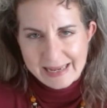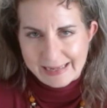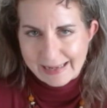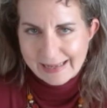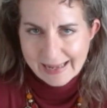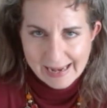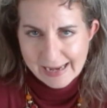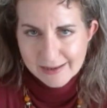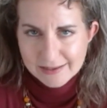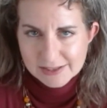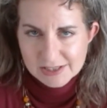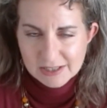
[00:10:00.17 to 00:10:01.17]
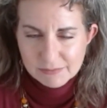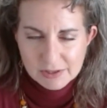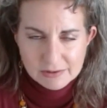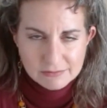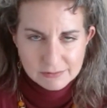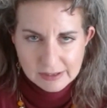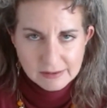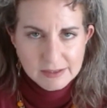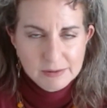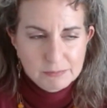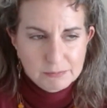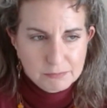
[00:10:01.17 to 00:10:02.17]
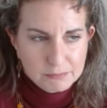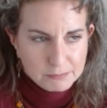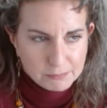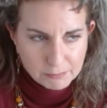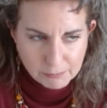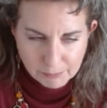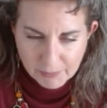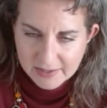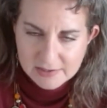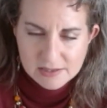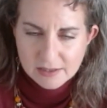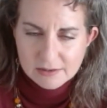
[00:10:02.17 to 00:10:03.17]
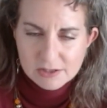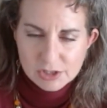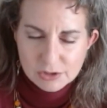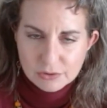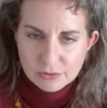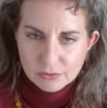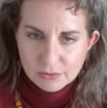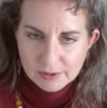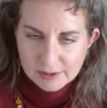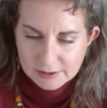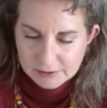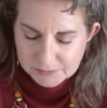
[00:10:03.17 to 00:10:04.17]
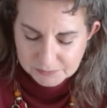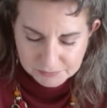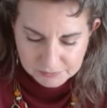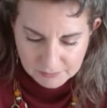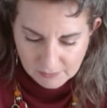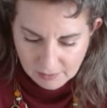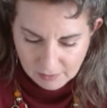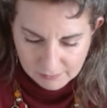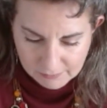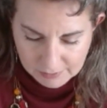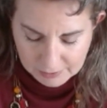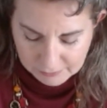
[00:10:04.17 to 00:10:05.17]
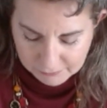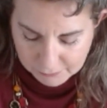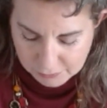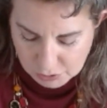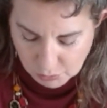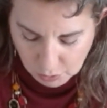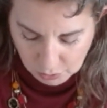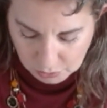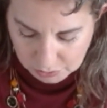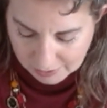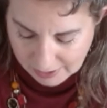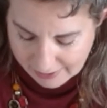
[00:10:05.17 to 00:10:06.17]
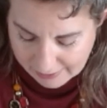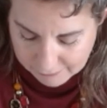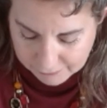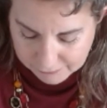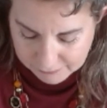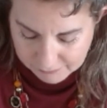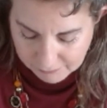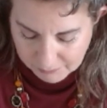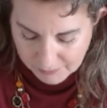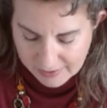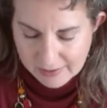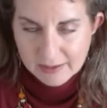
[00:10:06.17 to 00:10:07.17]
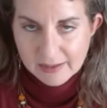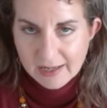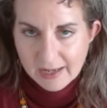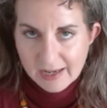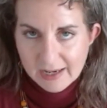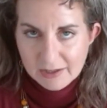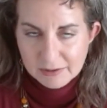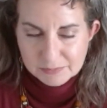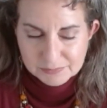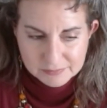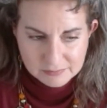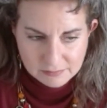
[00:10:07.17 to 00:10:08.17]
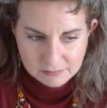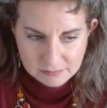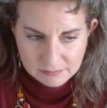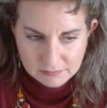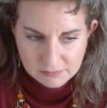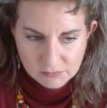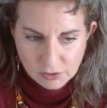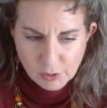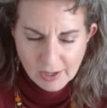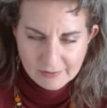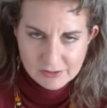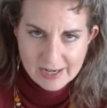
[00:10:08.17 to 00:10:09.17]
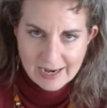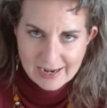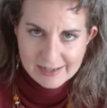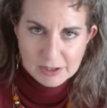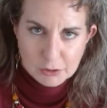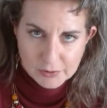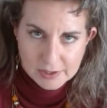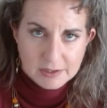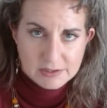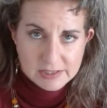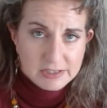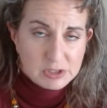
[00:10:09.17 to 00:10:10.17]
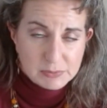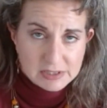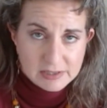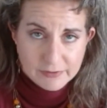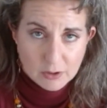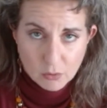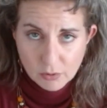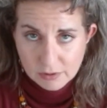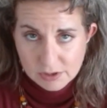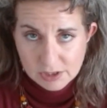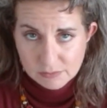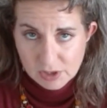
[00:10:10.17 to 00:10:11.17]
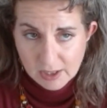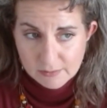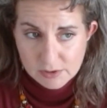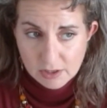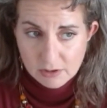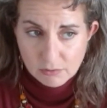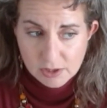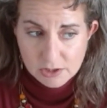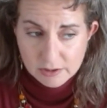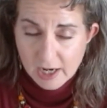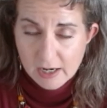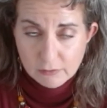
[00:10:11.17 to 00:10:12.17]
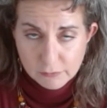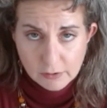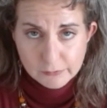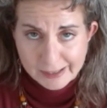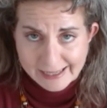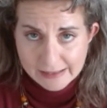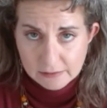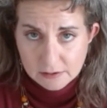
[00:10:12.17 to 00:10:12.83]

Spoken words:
a cake, something really basic to, first world life, baking a cake. You have to add ingredients in a specific order sometimes, otherwise your cake will fall flat.